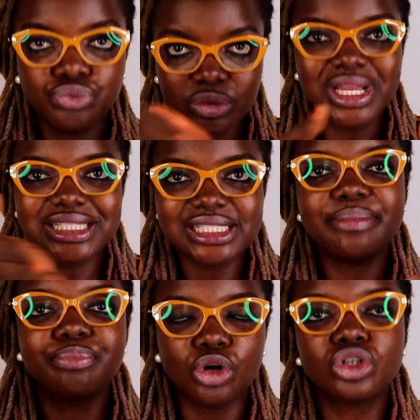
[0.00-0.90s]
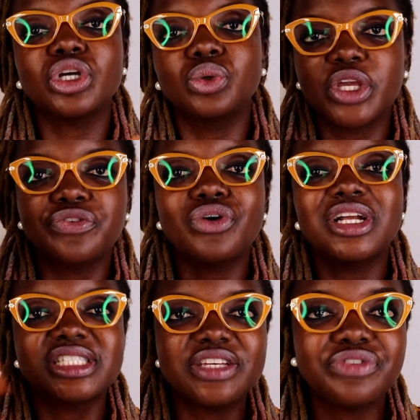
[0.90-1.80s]
that same product you're looking for,
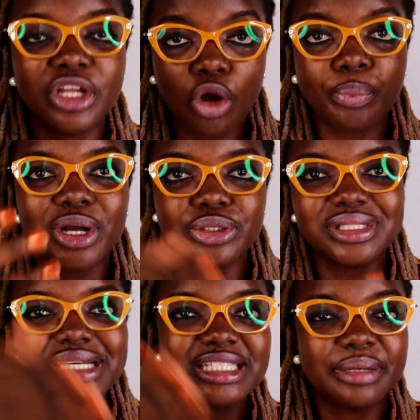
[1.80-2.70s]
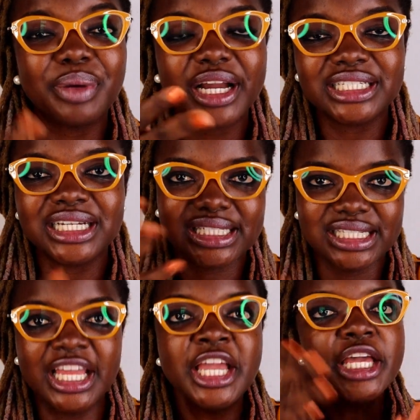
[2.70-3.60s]
and see if a lot of people are using that same package and
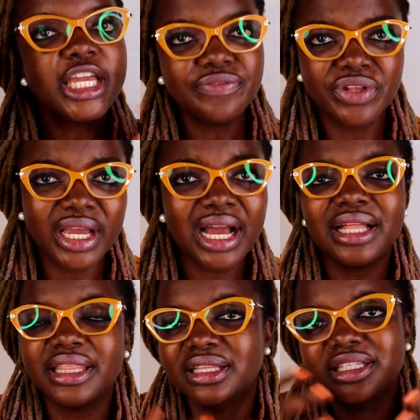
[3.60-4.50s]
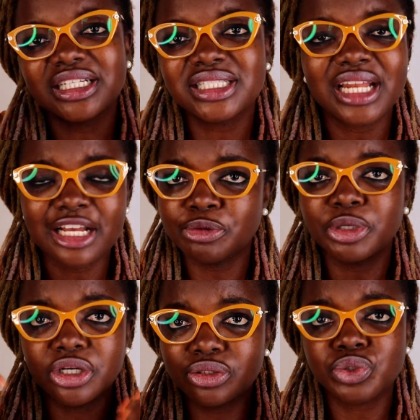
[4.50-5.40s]
design. If they have, then chances are that
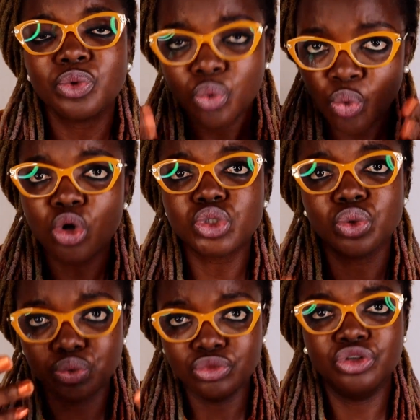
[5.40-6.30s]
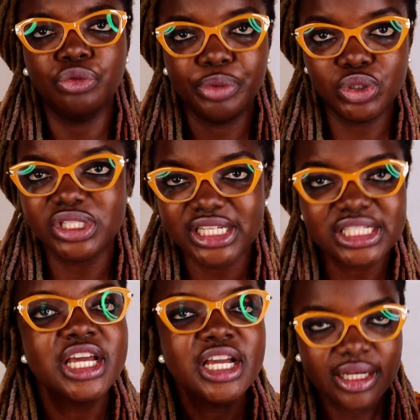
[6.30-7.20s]
somebody else will also be using
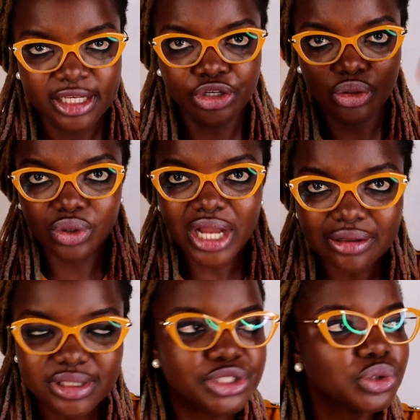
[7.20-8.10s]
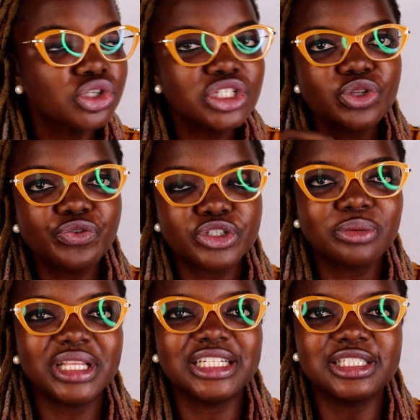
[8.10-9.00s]
it in your locality. So just look for
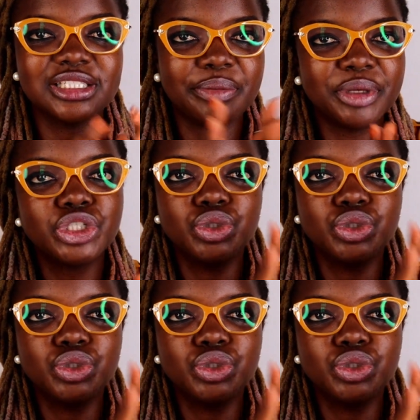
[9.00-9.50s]
something that is a bit